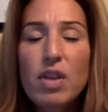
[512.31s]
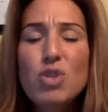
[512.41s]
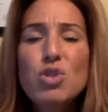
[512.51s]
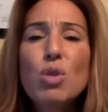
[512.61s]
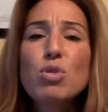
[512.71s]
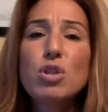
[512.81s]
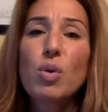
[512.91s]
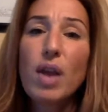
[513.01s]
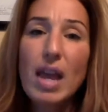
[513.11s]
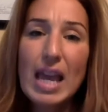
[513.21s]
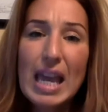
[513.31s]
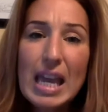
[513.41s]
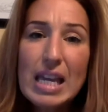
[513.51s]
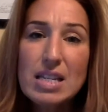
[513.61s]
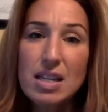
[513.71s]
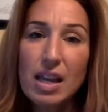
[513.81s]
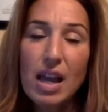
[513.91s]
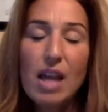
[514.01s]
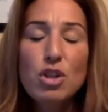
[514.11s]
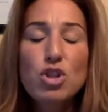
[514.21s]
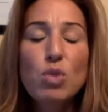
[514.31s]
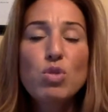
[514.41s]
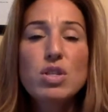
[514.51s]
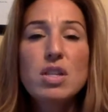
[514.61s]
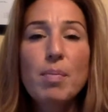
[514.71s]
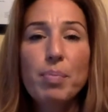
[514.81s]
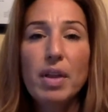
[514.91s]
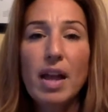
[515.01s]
It's so, so easy and it's so simple,